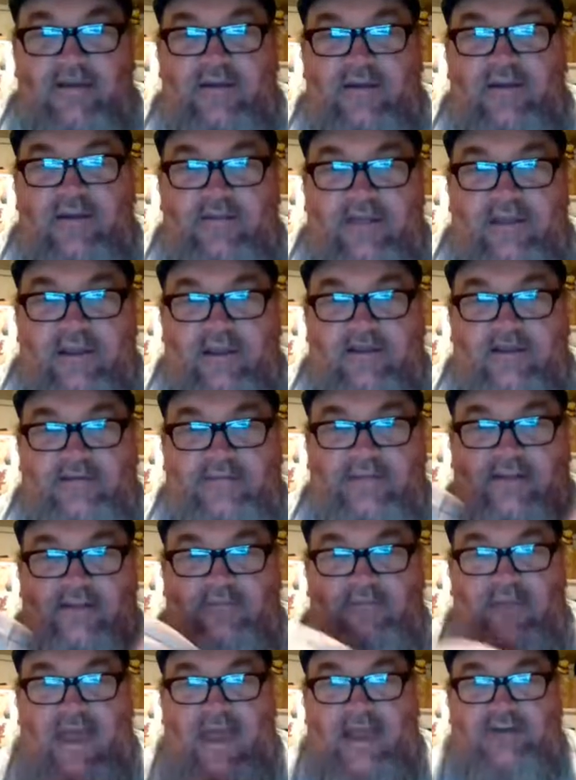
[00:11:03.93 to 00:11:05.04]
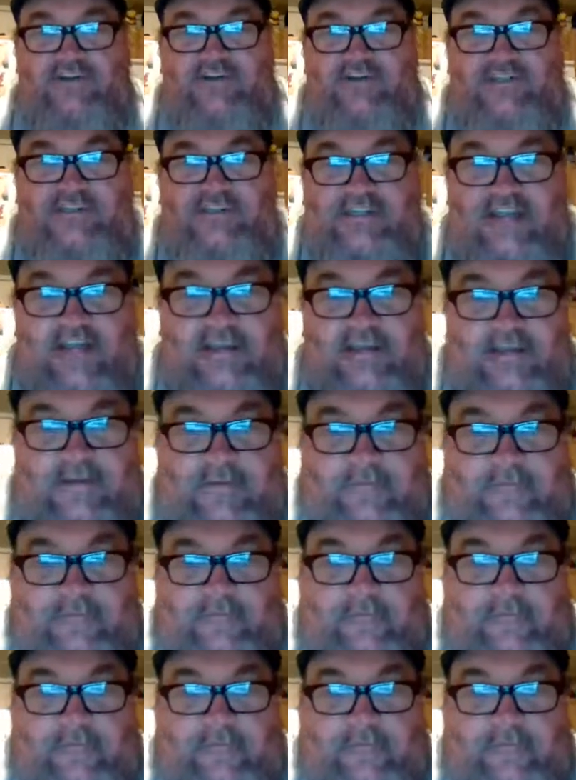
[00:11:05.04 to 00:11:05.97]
You know, like it'll tilt back just slightly.